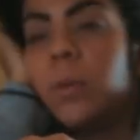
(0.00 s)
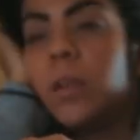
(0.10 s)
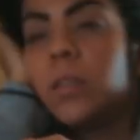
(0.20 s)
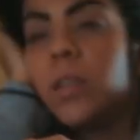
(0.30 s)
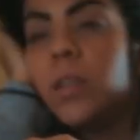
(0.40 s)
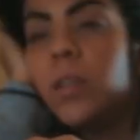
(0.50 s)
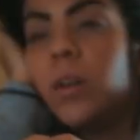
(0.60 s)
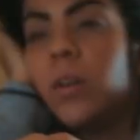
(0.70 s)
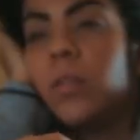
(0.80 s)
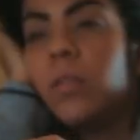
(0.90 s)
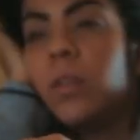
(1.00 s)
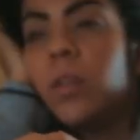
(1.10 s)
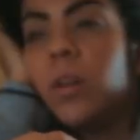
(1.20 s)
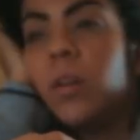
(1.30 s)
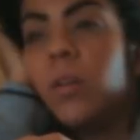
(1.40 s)
because I don't
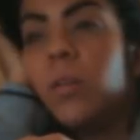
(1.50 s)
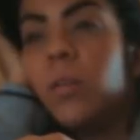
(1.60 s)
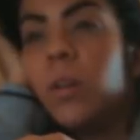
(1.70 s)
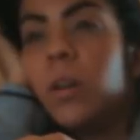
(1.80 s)
know